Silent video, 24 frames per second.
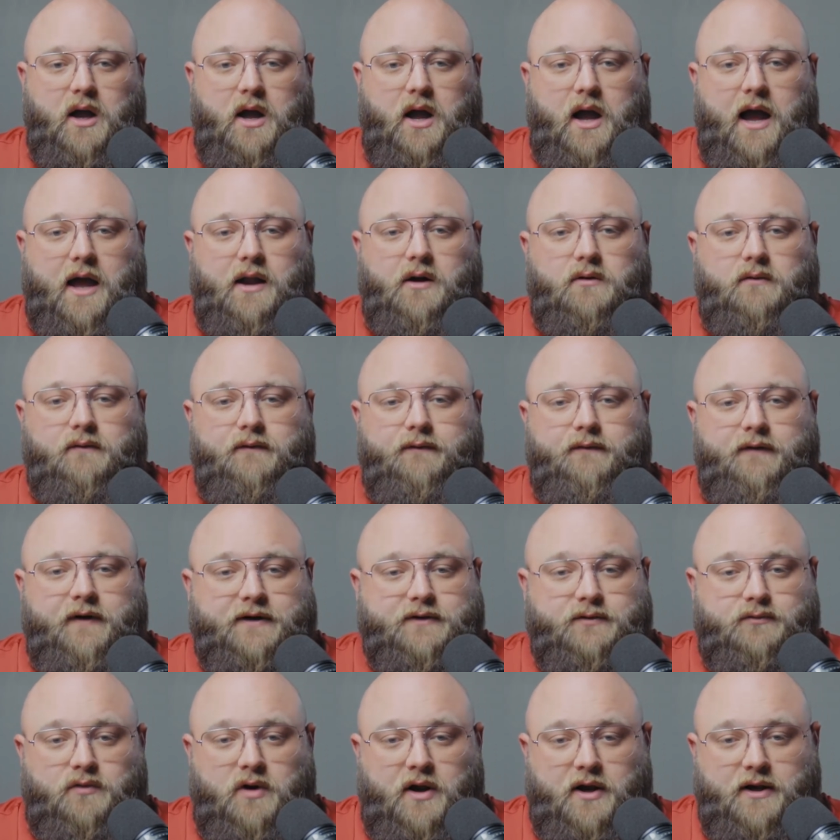I don't
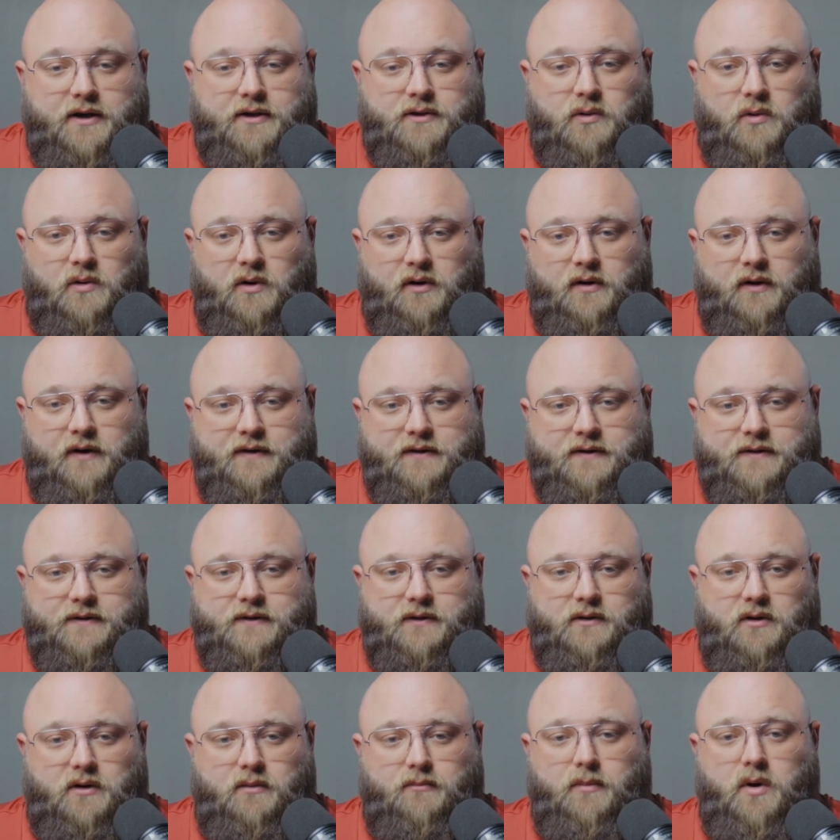fix runny toilets
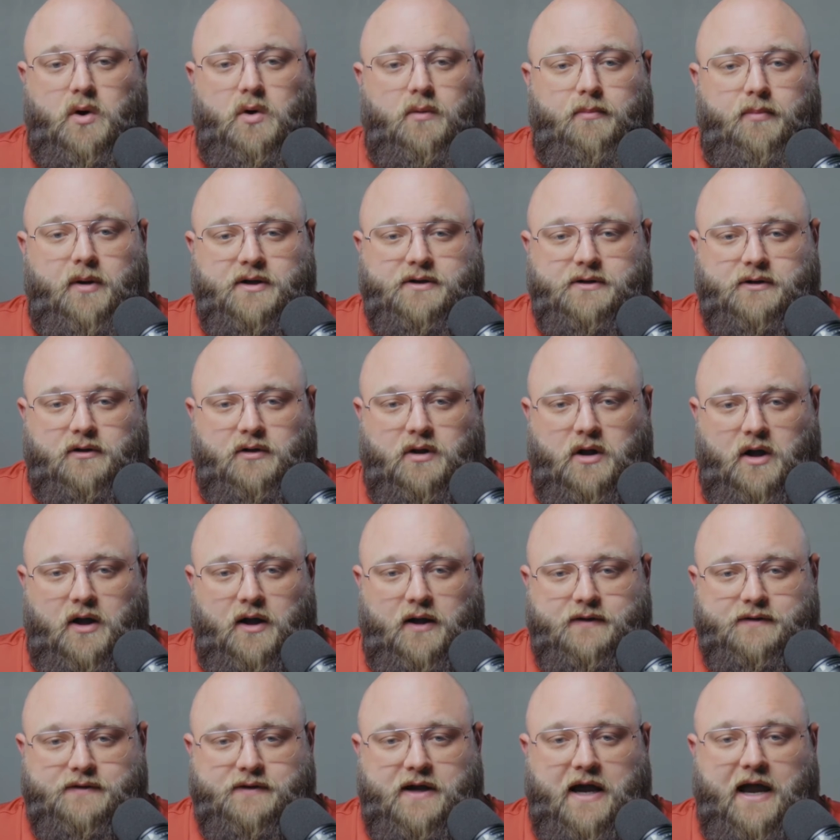or mow a bunch of
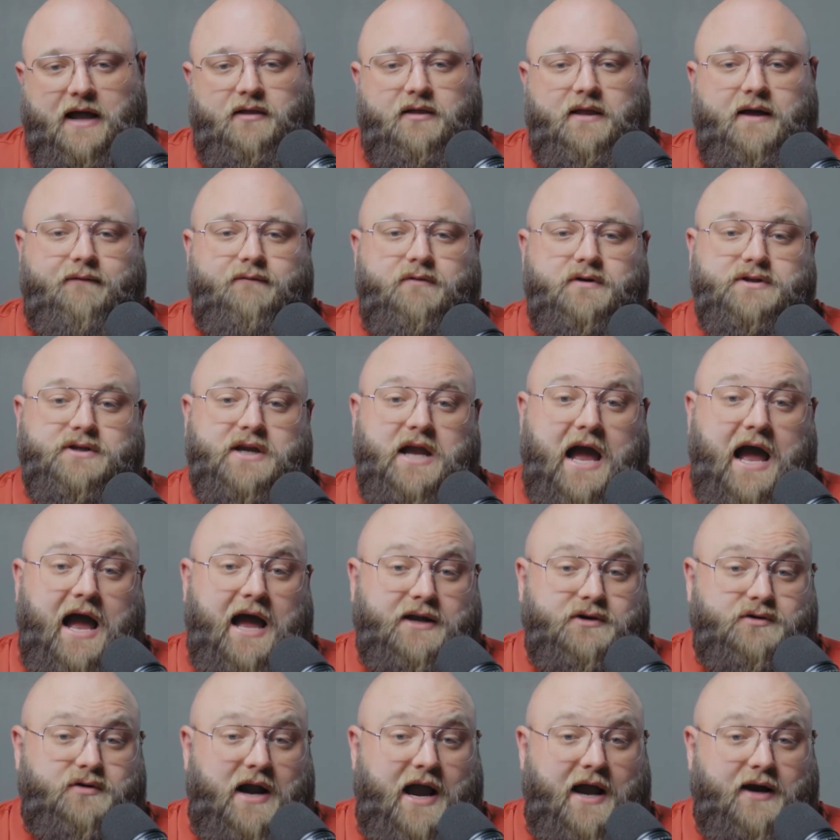lawns. I leverage
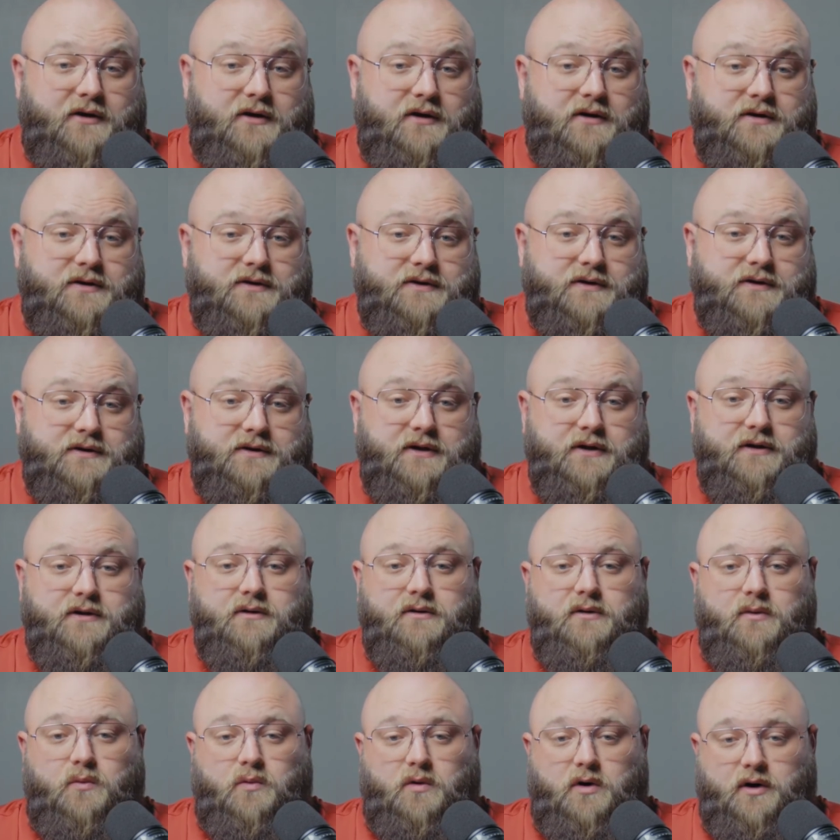contractors to do
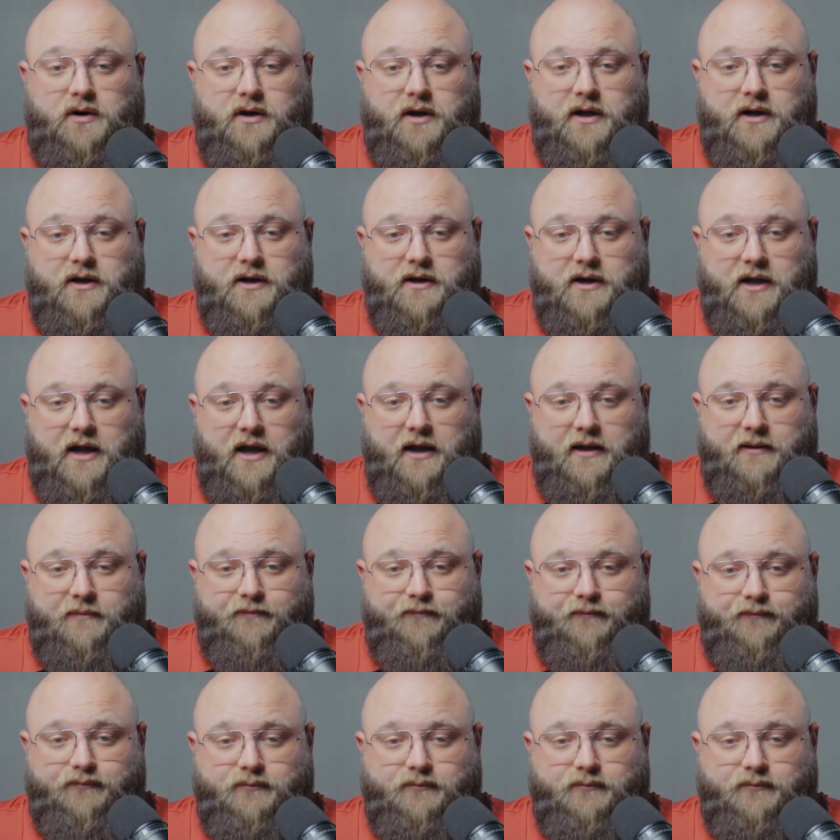the work needed done.